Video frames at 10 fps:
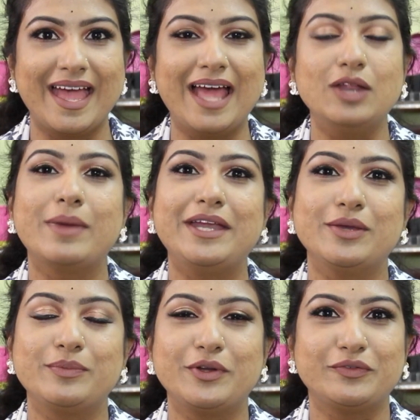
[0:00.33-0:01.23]
Hello my
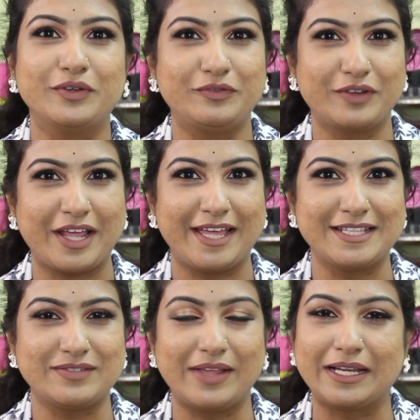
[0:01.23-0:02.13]
dear beautiful
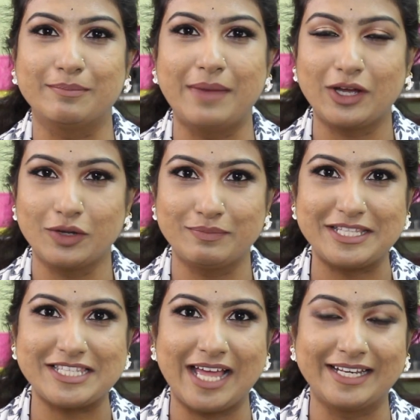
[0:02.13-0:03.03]
friends, welcome back on
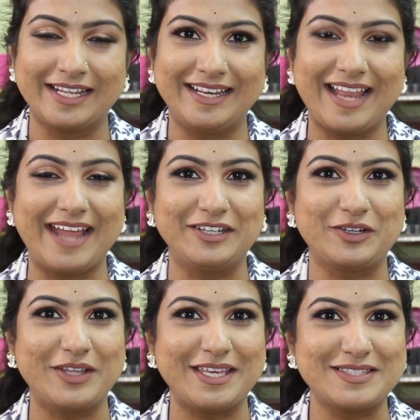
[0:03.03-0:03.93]
my channel, and
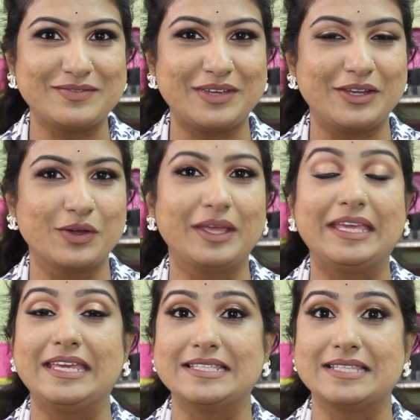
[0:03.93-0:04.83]
today's video
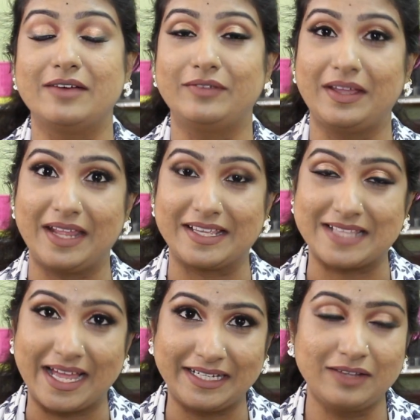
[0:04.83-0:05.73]
is a very
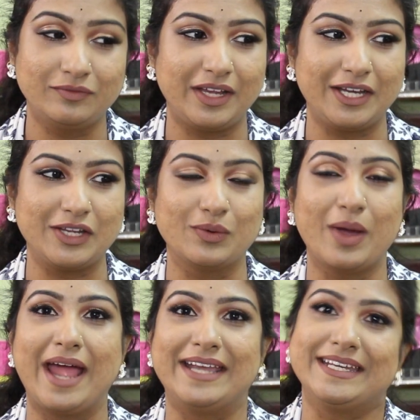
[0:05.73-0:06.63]
exciting video
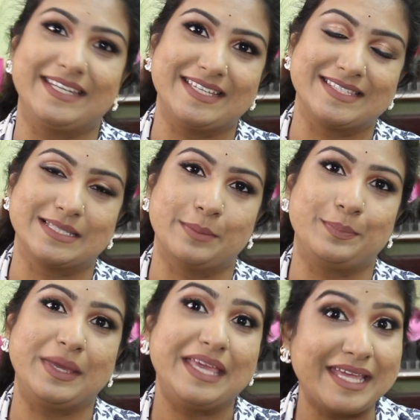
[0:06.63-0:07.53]
and it is the
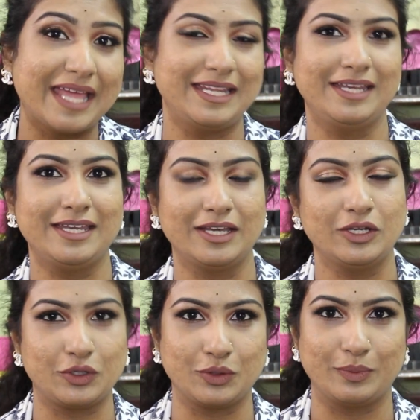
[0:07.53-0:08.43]
being an Indian
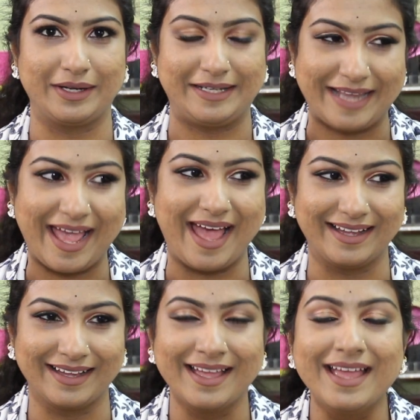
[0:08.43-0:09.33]
YouTuber
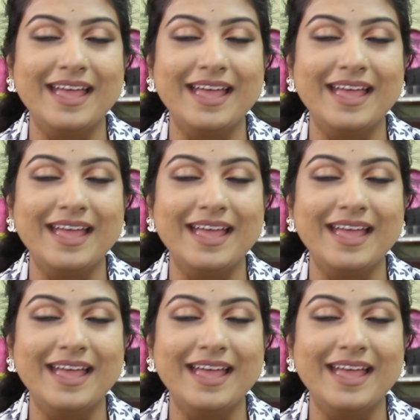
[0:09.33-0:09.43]
tag.